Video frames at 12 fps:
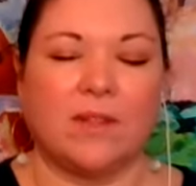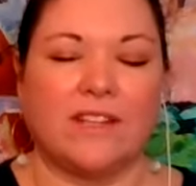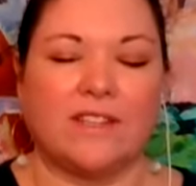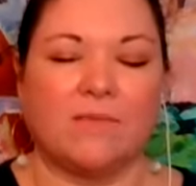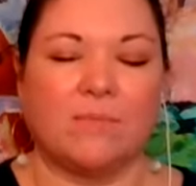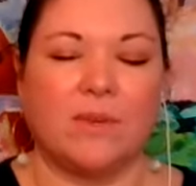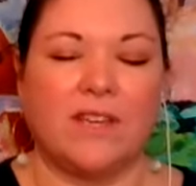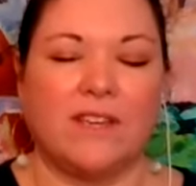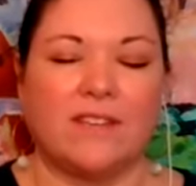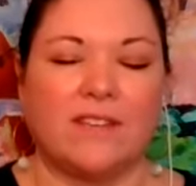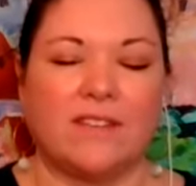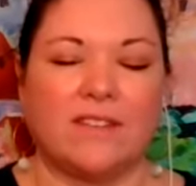a place of
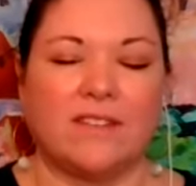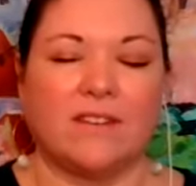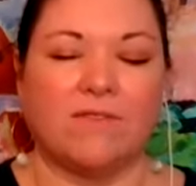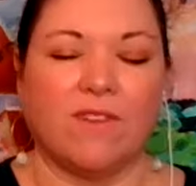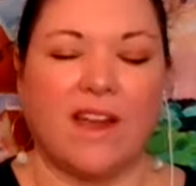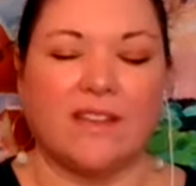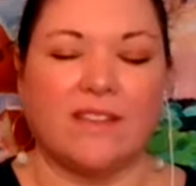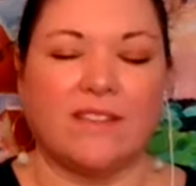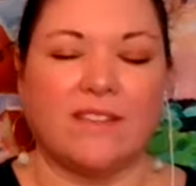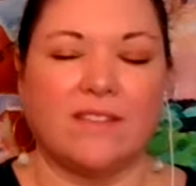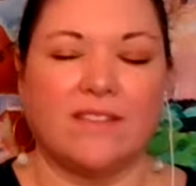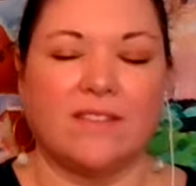peace and
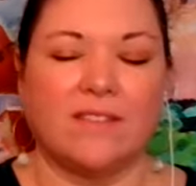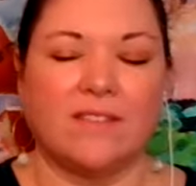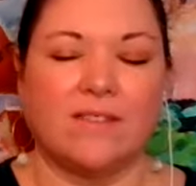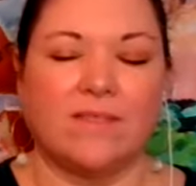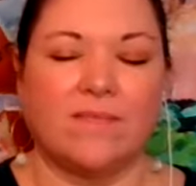rest.